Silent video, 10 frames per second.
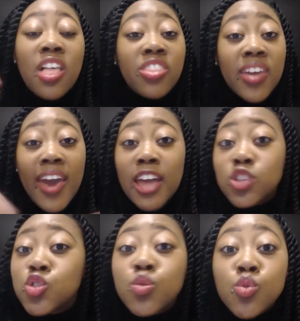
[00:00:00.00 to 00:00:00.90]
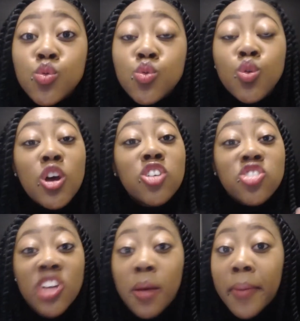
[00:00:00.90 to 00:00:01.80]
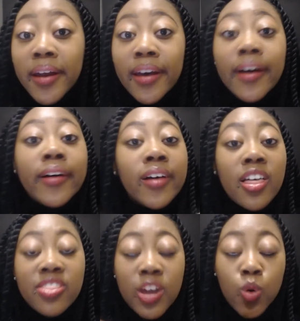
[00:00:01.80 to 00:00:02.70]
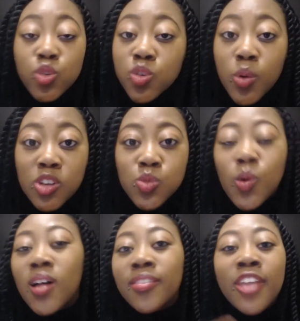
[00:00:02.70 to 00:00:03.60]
The Cantu Shea Butter, that also works well.